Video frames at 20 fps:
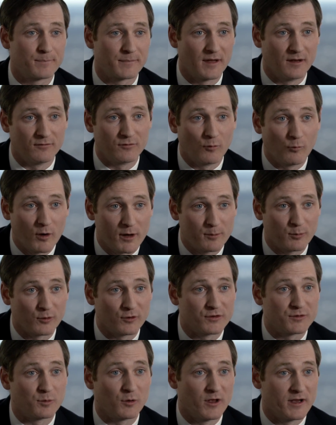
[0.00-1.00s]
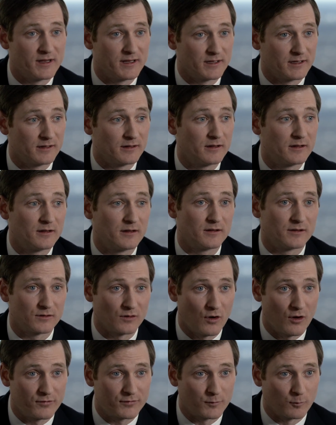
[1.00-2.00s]
of the Whitebirch planning
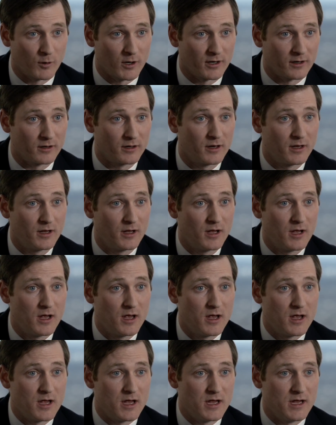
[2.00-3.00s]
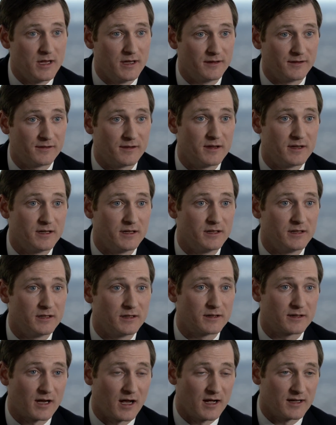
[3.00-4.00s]
software is
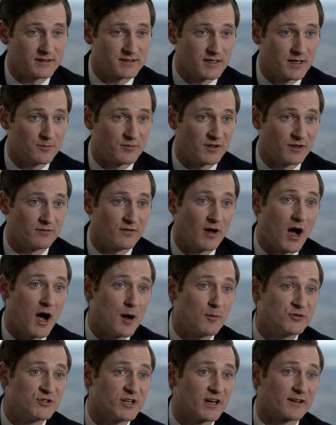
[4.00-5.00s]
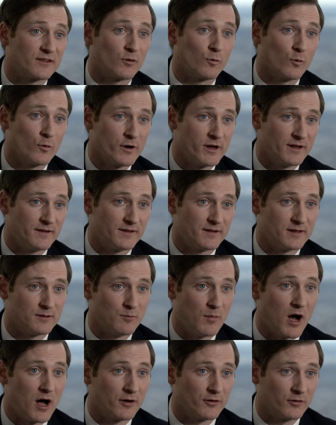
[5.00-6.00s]
the concept of object-oriented
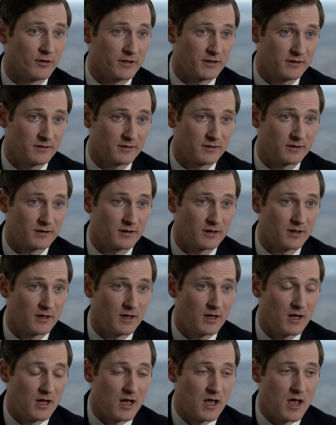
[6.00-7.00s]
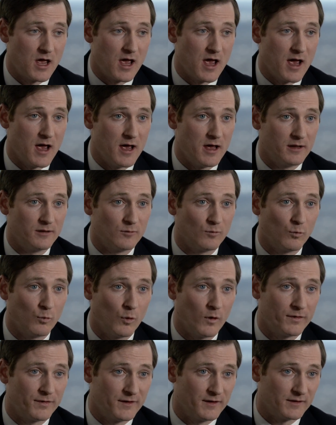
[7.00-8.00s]
modeling. And
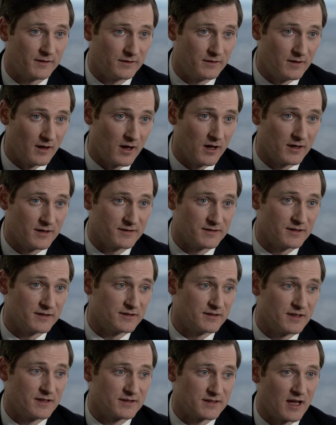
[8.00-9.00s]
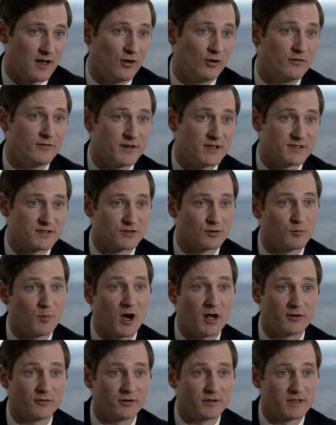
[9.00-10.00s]
what this does is this elevates your
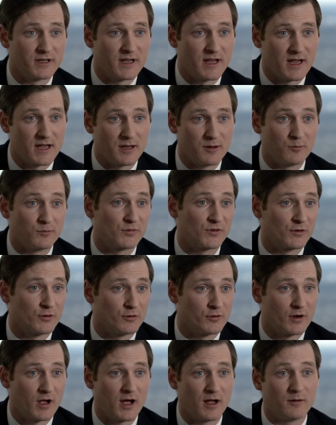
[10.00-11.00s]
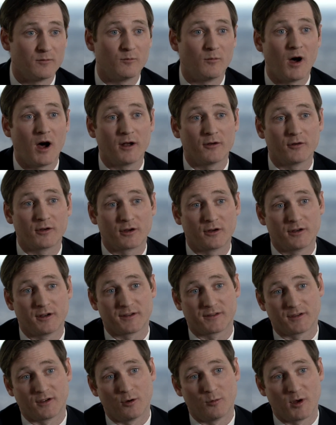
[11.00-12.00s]
modeling game. So you're not modeling on a
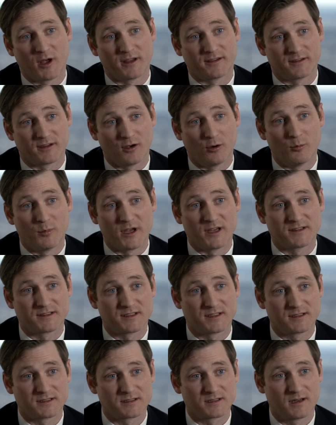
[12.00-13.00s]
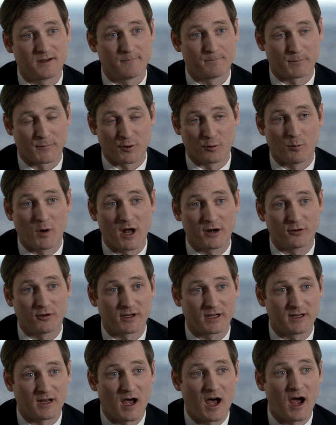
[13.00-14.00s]
cell-by-cell basis. You're
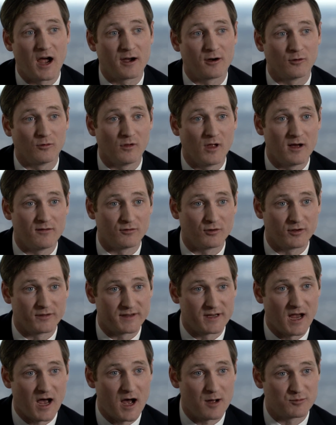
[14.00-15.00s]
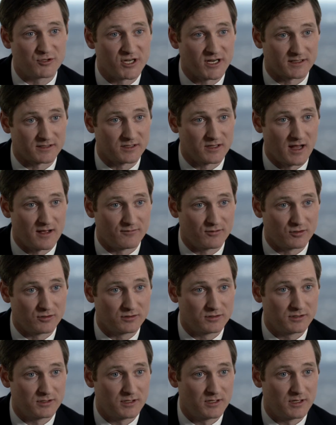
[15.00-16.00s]
modeling at a higher level, at the object level.